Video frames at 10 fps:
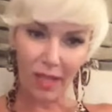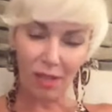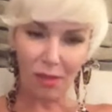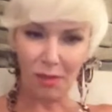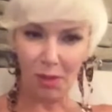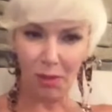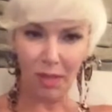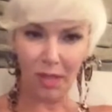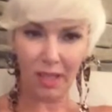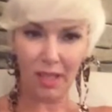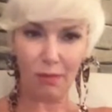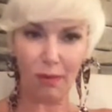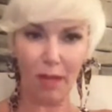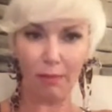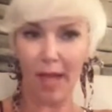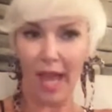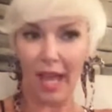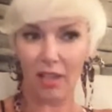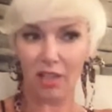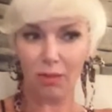I don't know that it is well
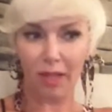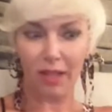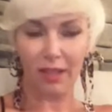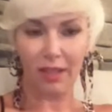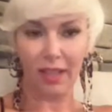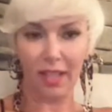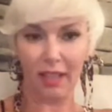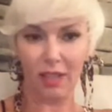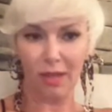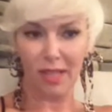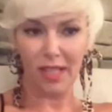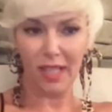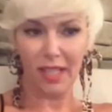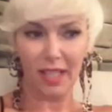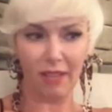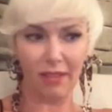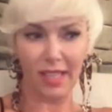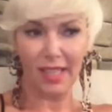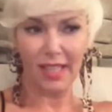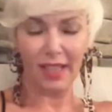matched with the characteristics of the
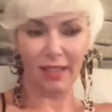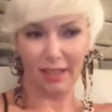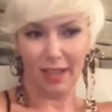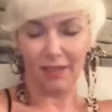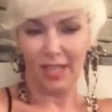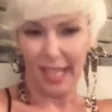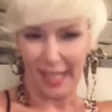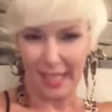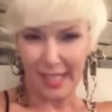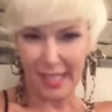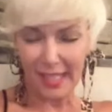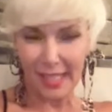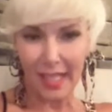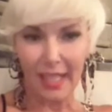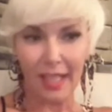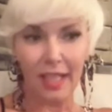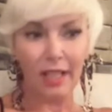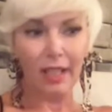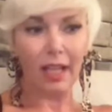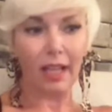dances.
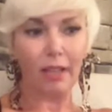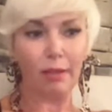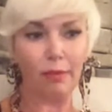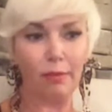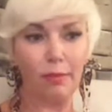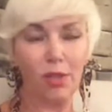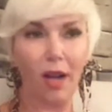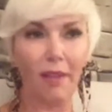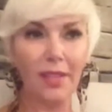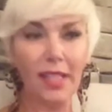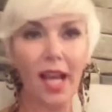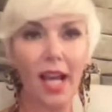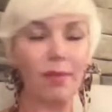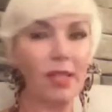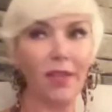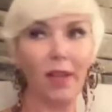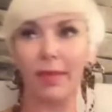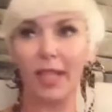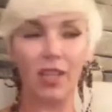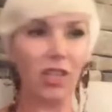So oftentimes if I'm
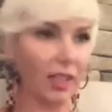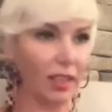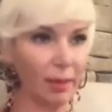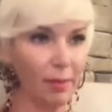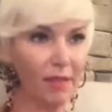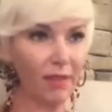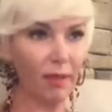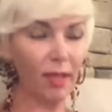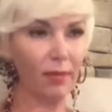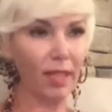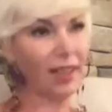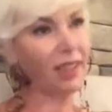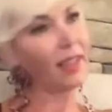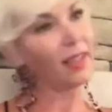catching a glimpse of them and I'm like,